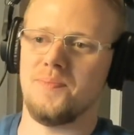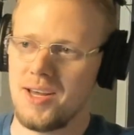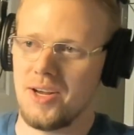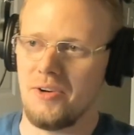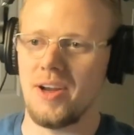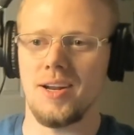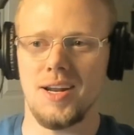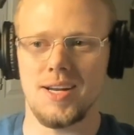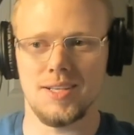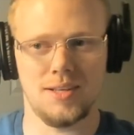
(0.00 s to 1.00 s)
granted,
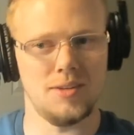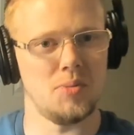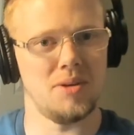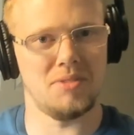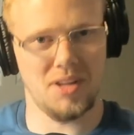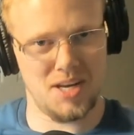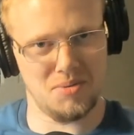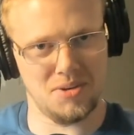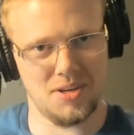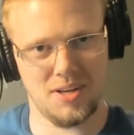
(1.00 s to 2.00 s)
it is a little bit of a
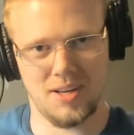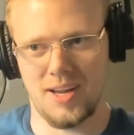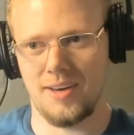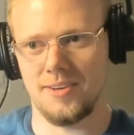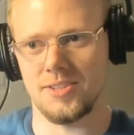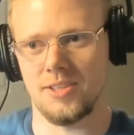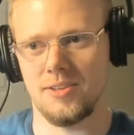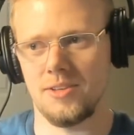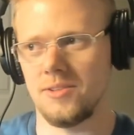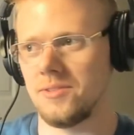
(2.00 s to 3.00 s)
labored analogy, a
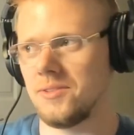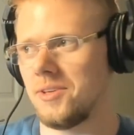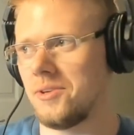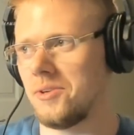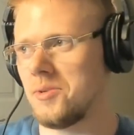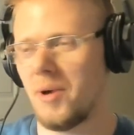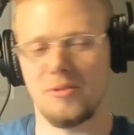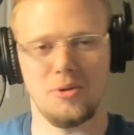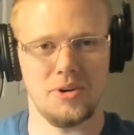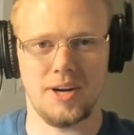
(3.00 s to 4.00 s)
little, you might
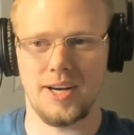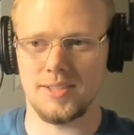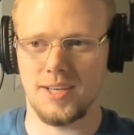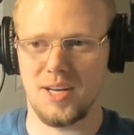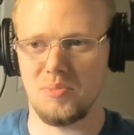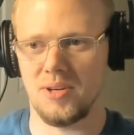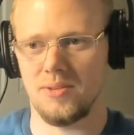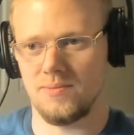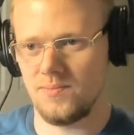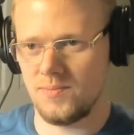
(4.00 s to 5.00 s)
roll your eyes at it, but
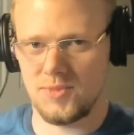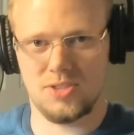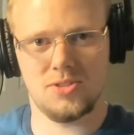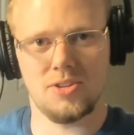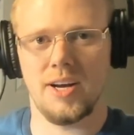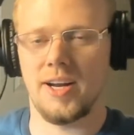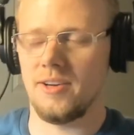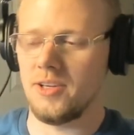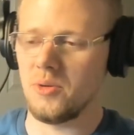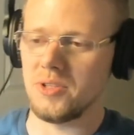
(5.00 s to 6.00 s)
just try it out
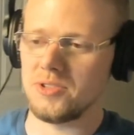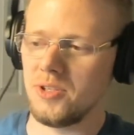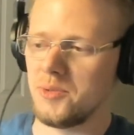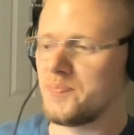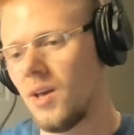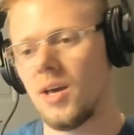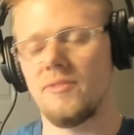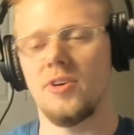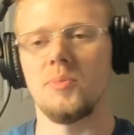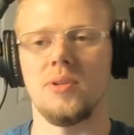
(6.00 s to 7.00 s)
anyway. So
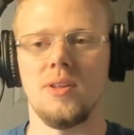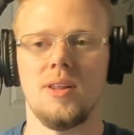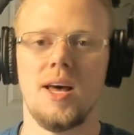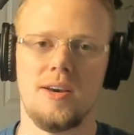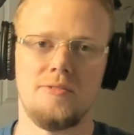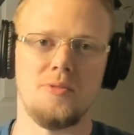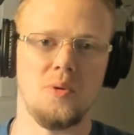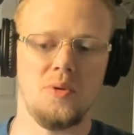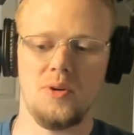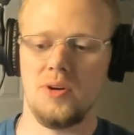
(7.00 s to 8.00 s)
if your life
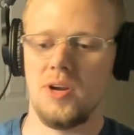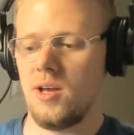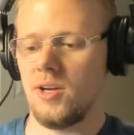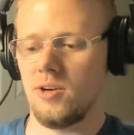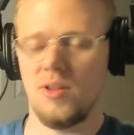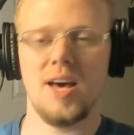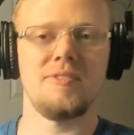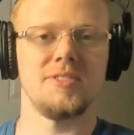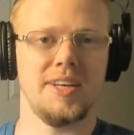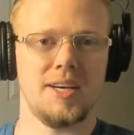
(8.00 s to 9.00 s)
or your life
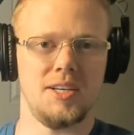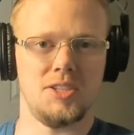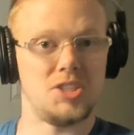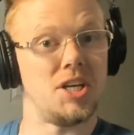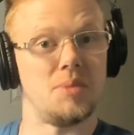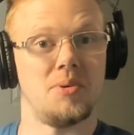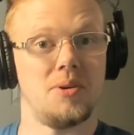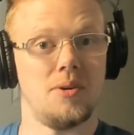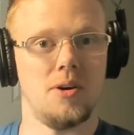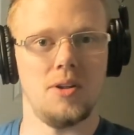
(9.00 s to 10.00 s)
is like ship
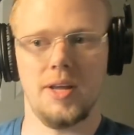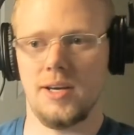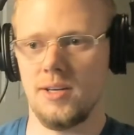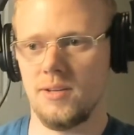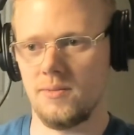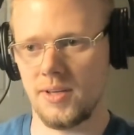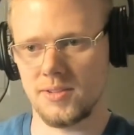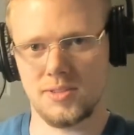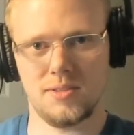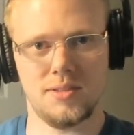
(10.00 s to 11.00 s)
on
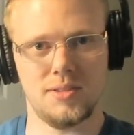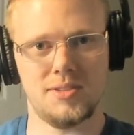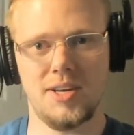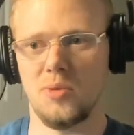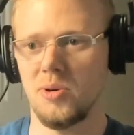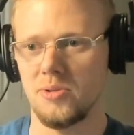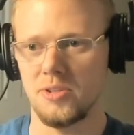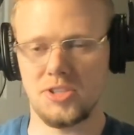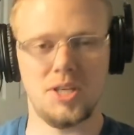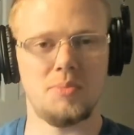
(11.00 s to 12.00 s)
a sailboat or a
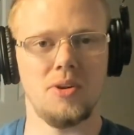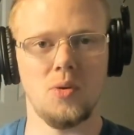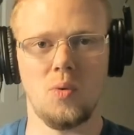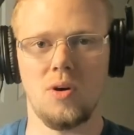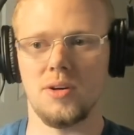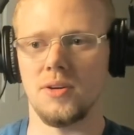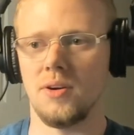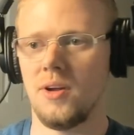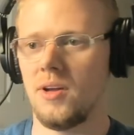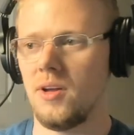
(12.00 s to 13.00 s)
ship on the water
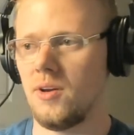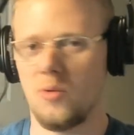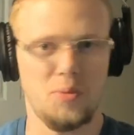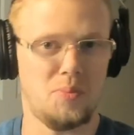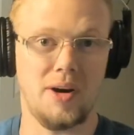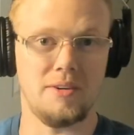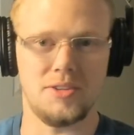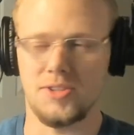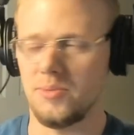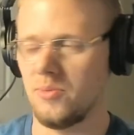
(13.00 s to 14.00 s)
or a pirate
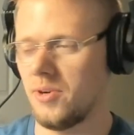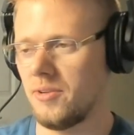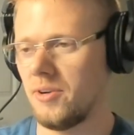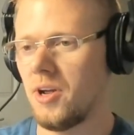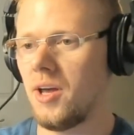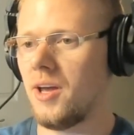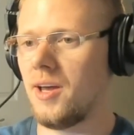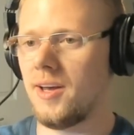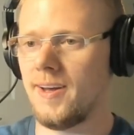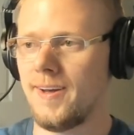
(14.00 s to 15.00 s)
ship, whatever,
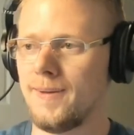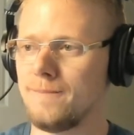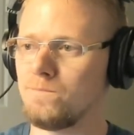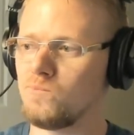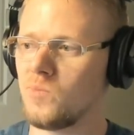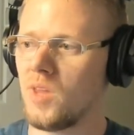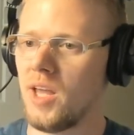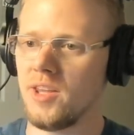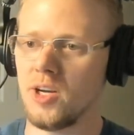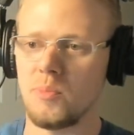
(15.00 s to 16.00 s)

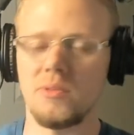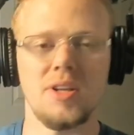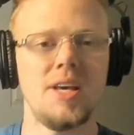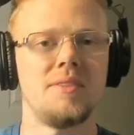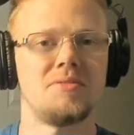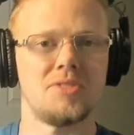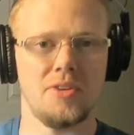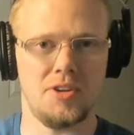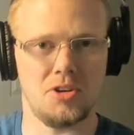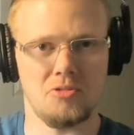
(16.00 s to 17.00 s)
and your beliefs are
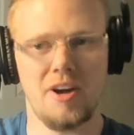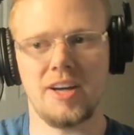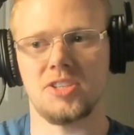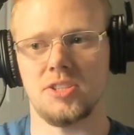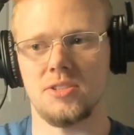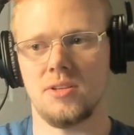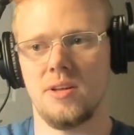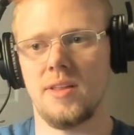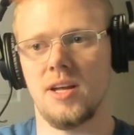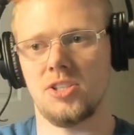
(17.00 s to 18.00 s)
the direction
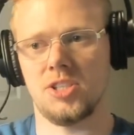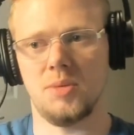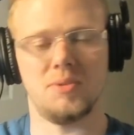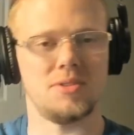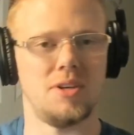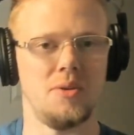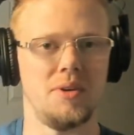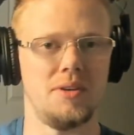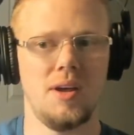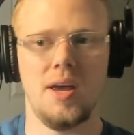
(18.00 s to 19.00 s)
that ship is
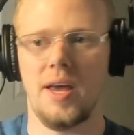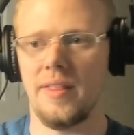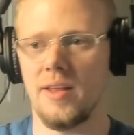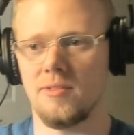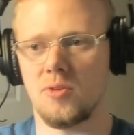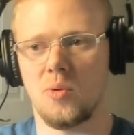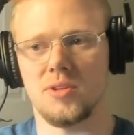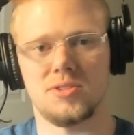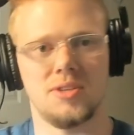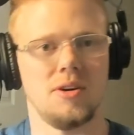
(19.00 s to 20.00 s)
going. And then, of
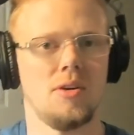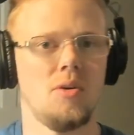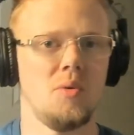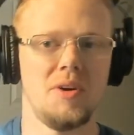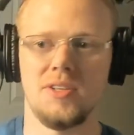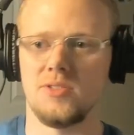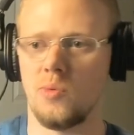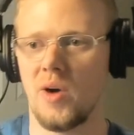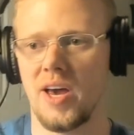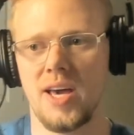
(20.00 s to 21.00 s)
course, there are always
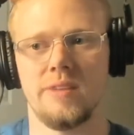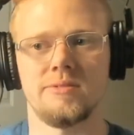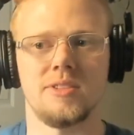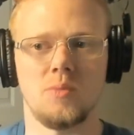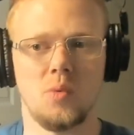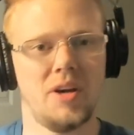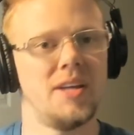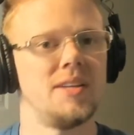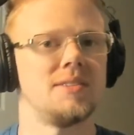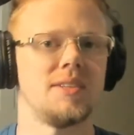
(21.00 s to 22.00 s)
waves and
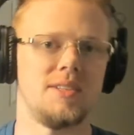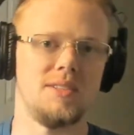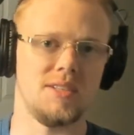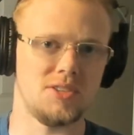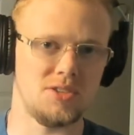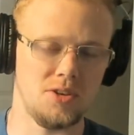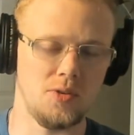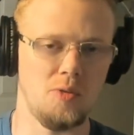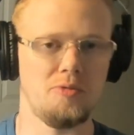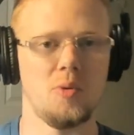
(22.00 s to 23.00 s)
winds, like these
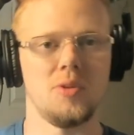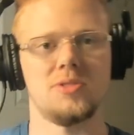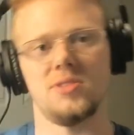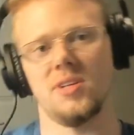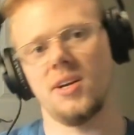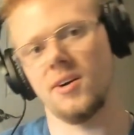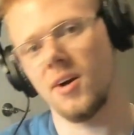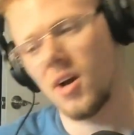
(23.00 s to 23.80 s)
external forces that are